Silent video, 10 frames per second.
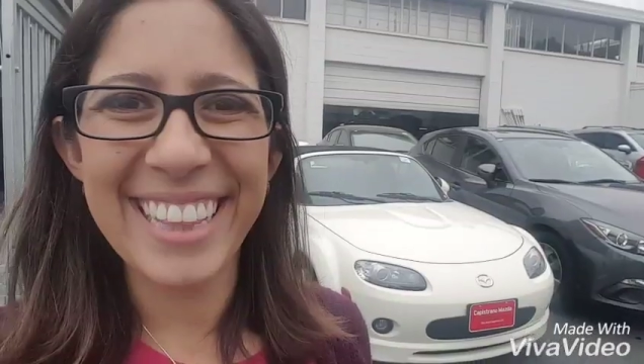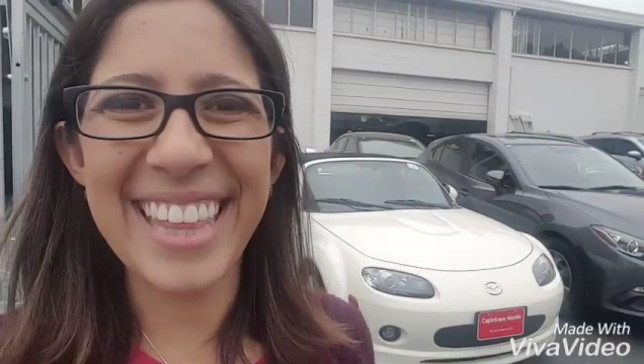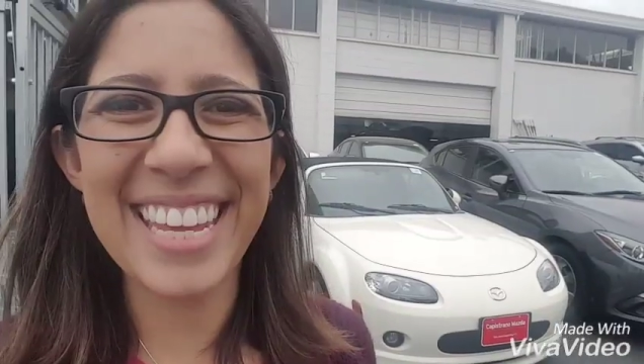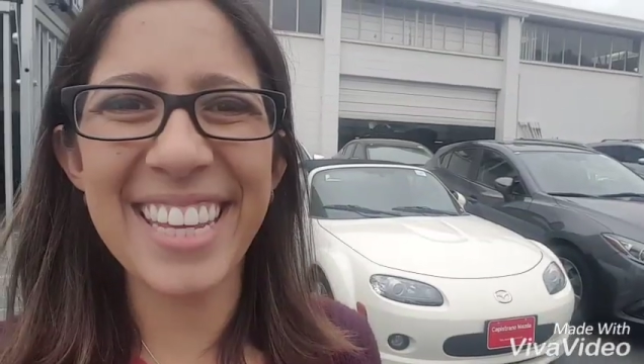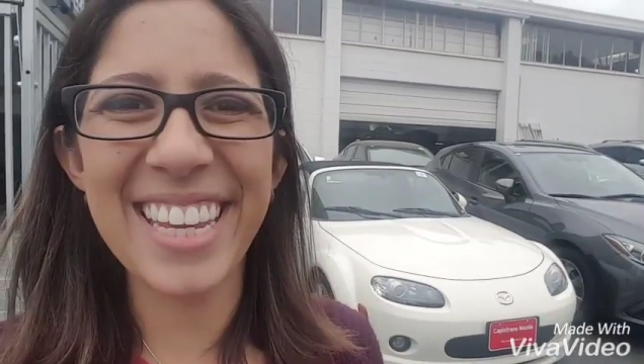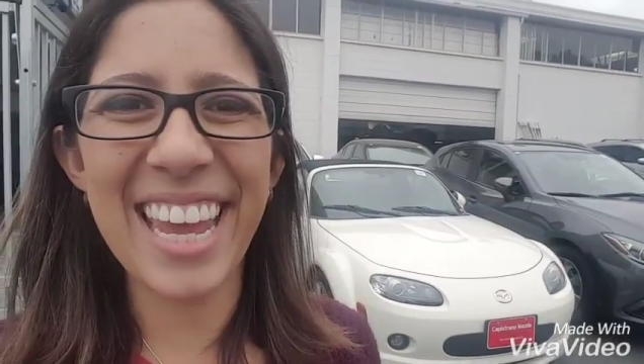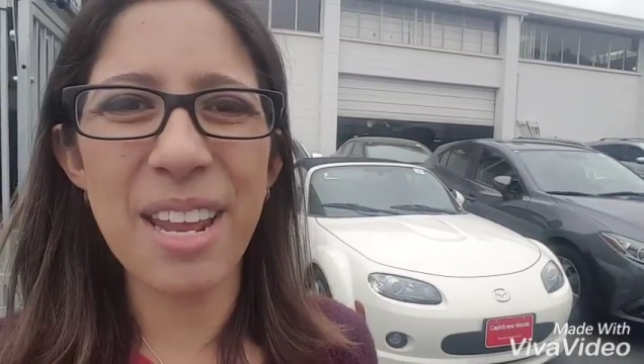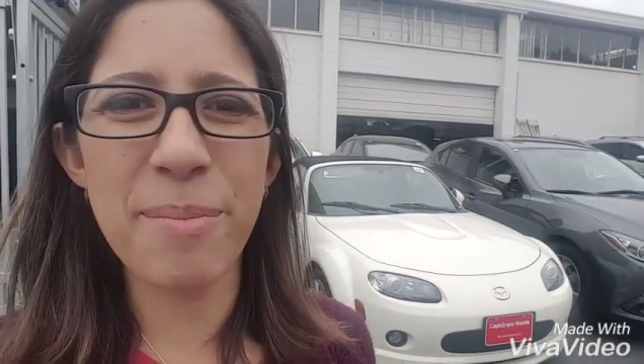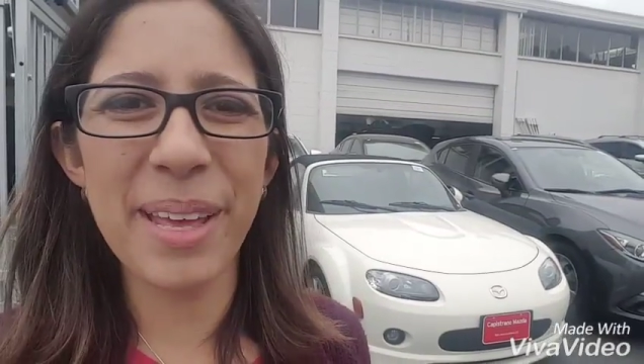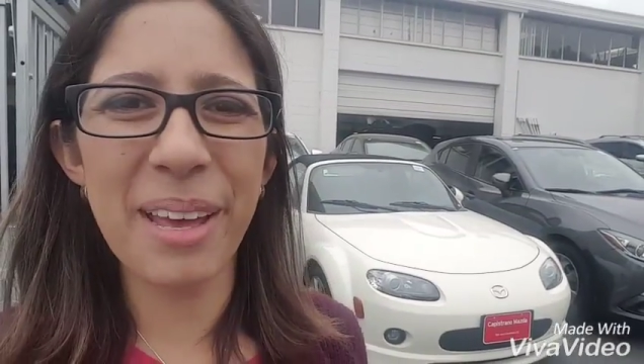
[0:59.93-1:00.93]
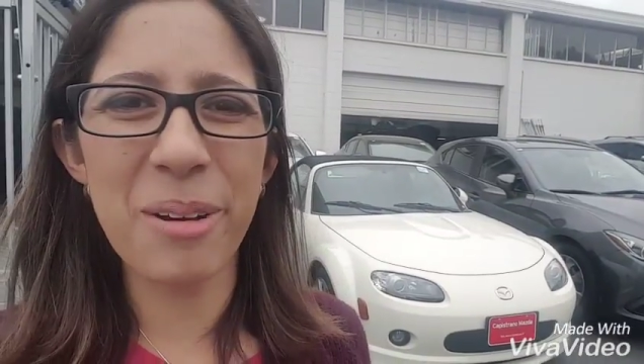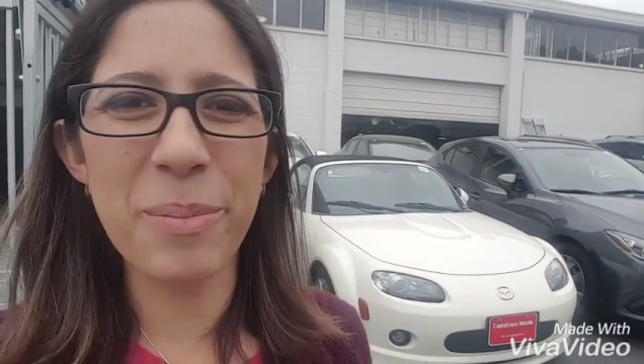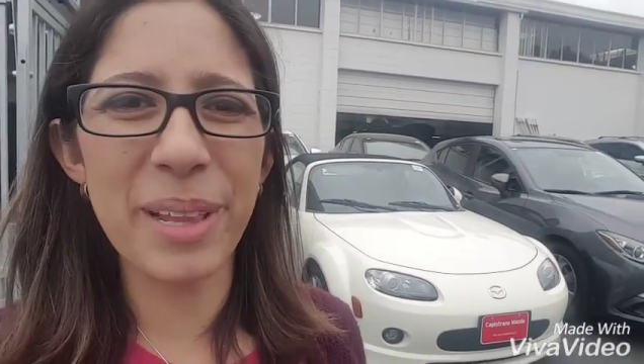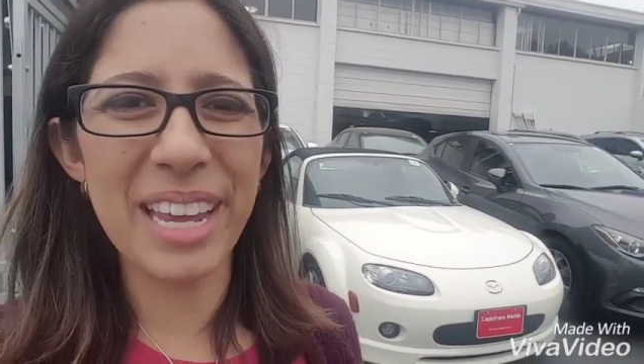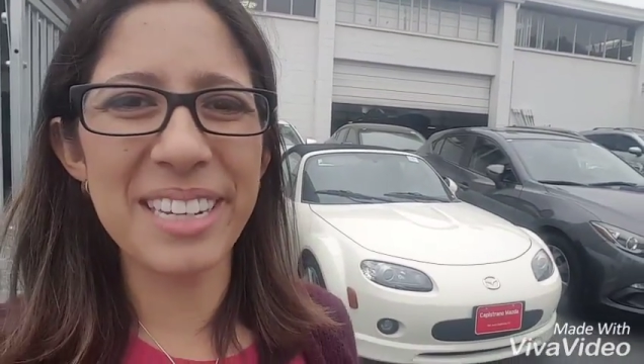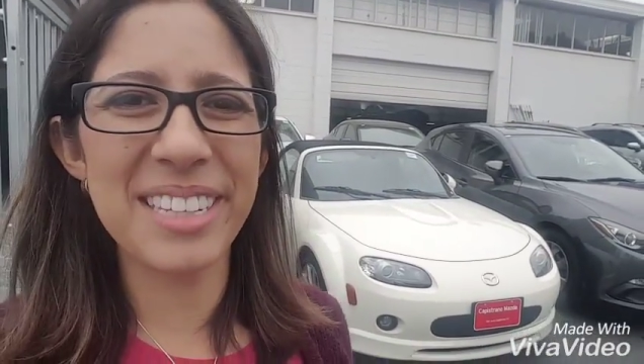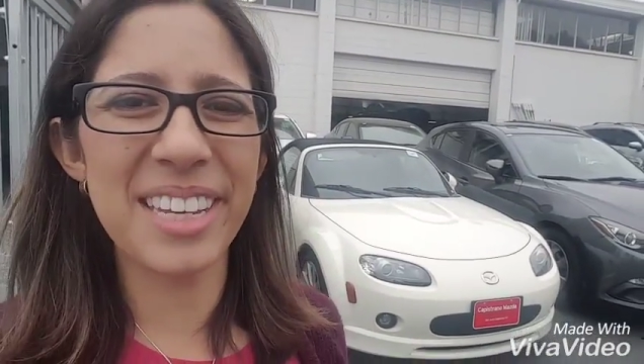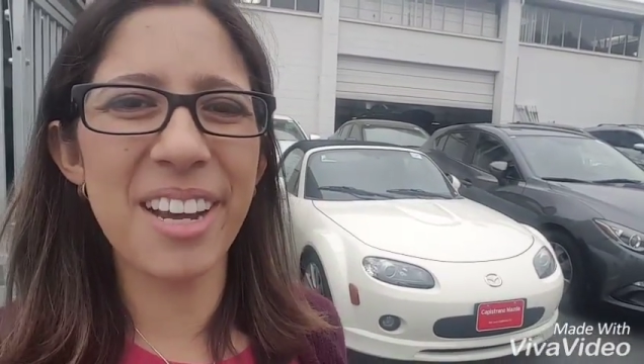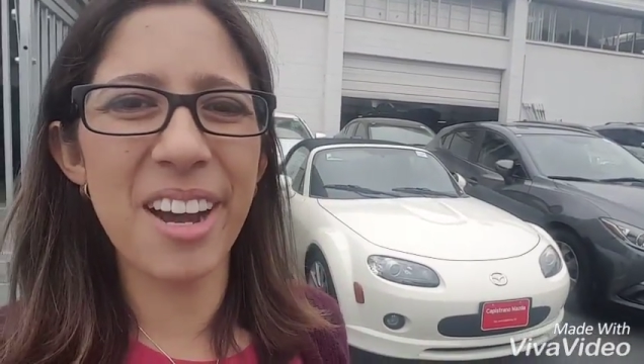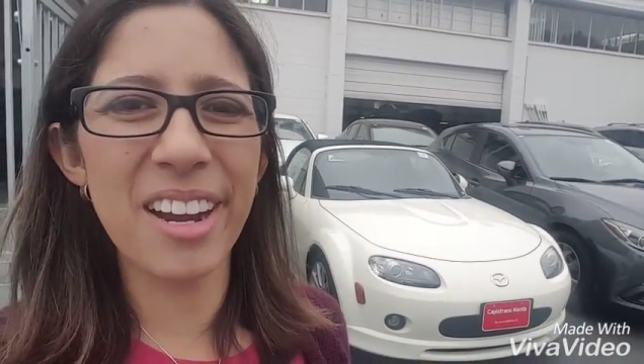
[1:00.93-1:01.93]
Thank you again, Bill. I hope you liked
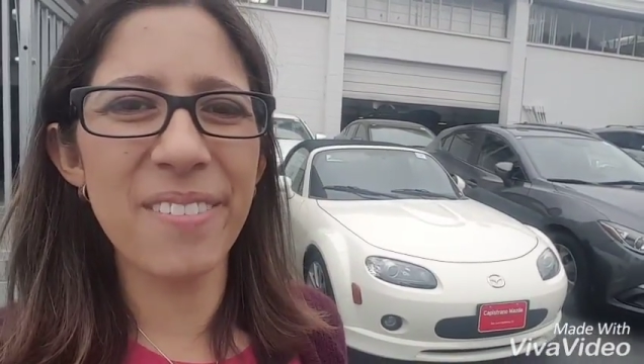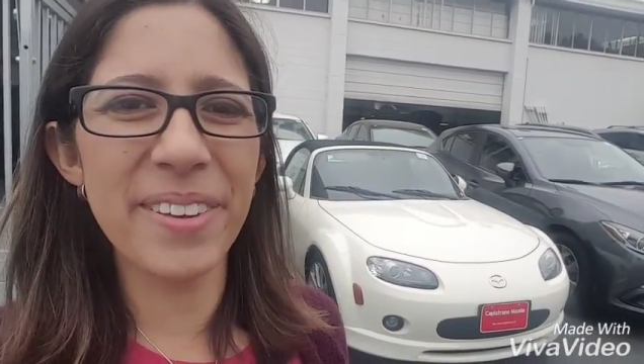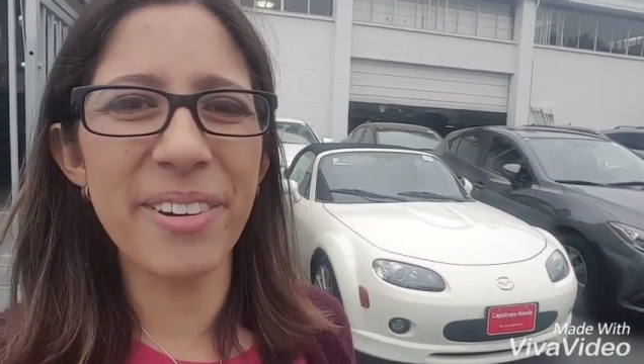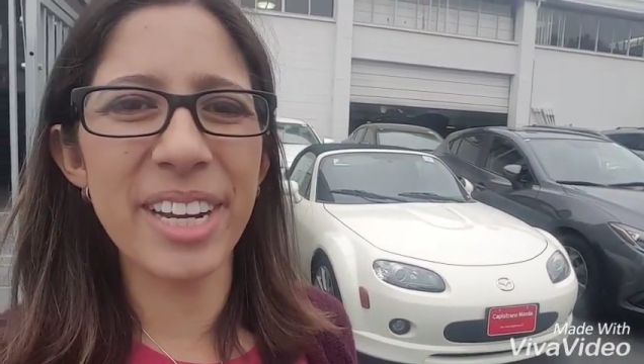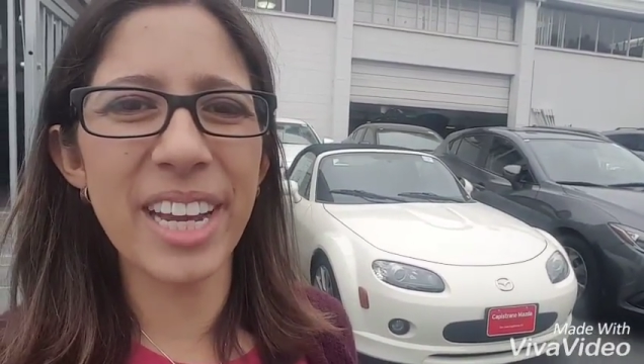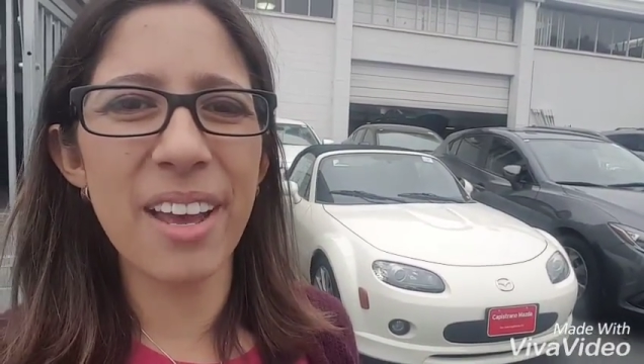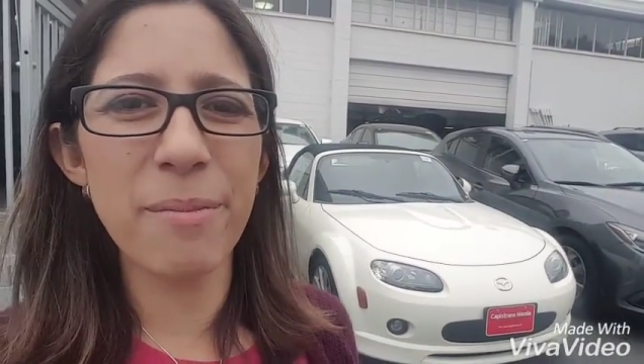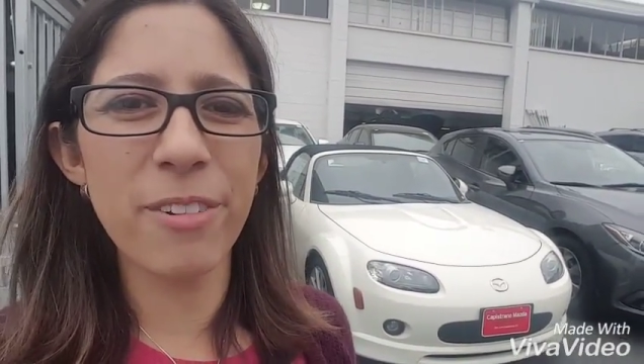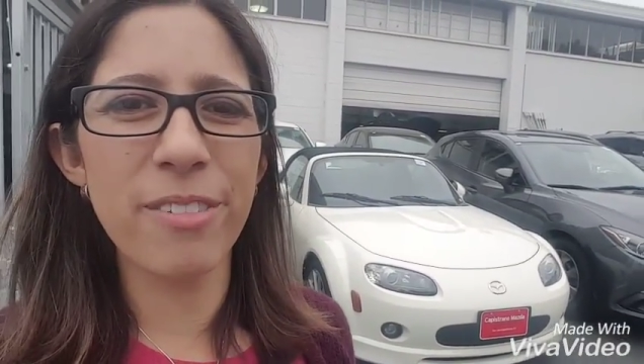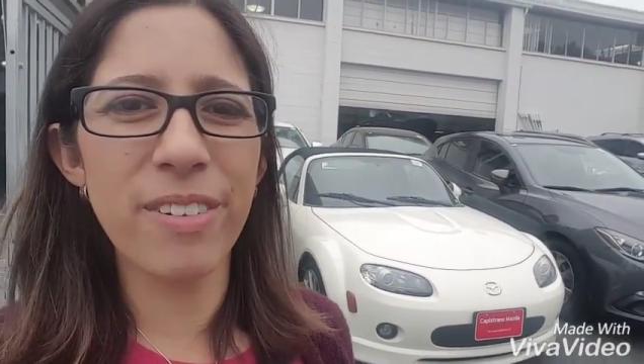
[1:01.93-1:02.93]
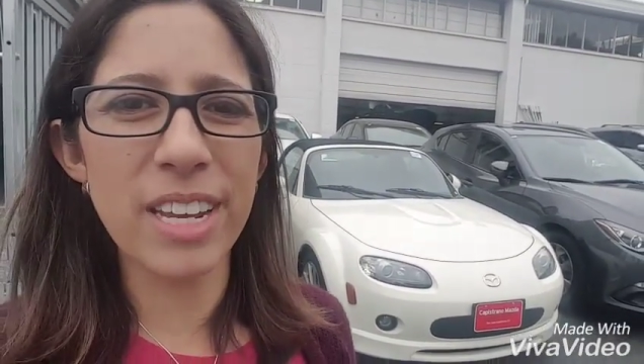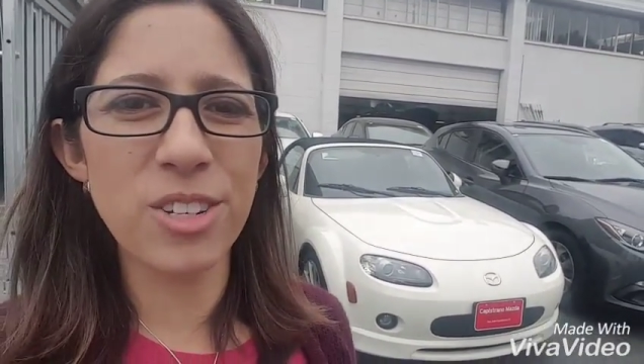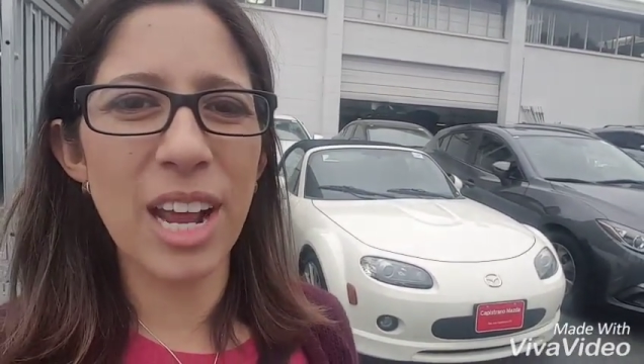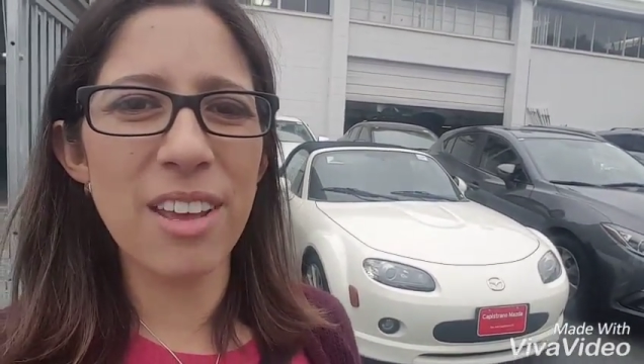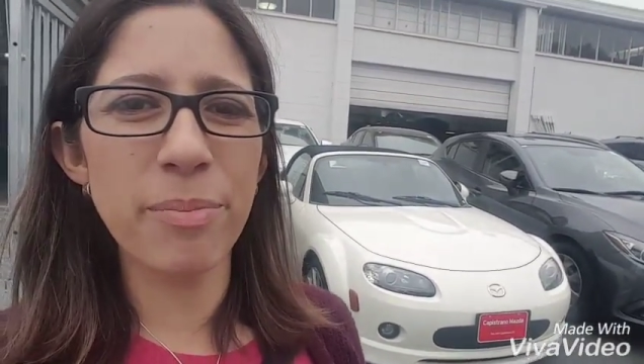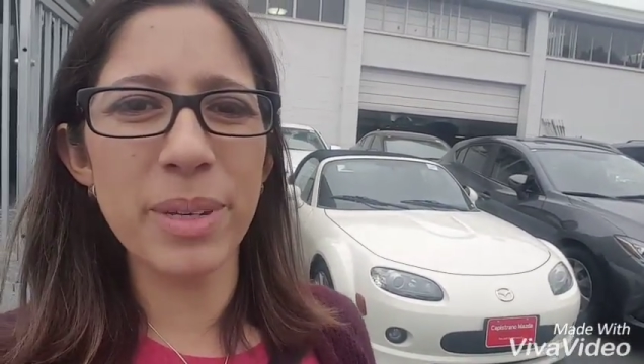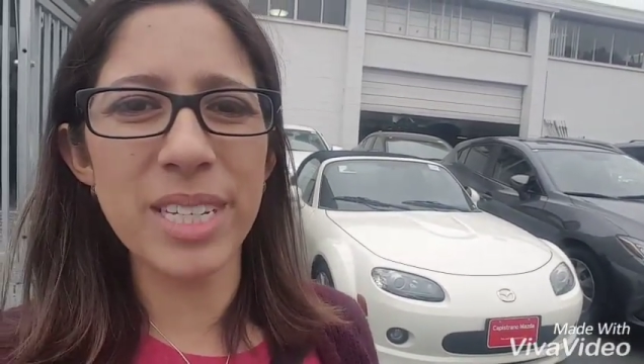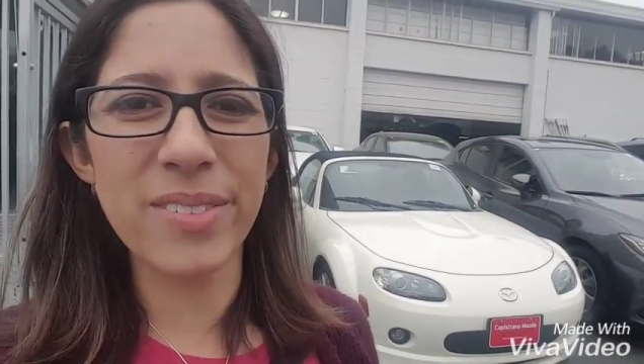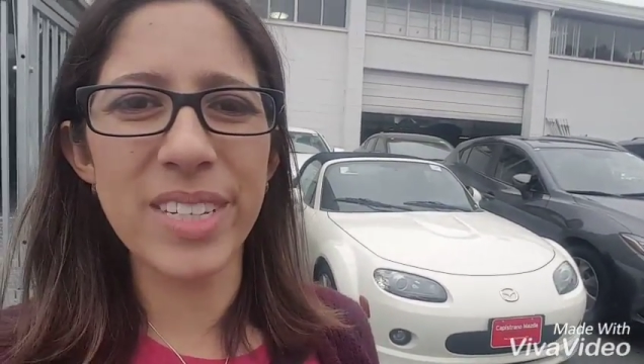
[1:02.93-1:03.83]
the car. If you want to come for a fun drive, please